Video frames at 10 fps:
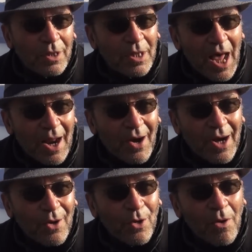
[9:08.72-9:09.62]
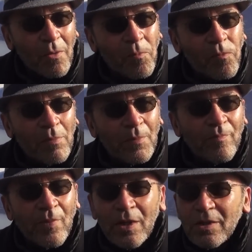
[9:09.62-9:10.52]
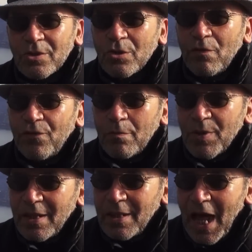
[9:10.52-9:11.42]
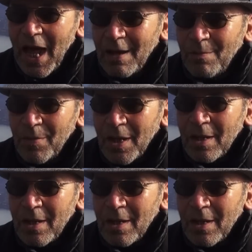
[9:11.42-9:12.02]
Tara, So from that time,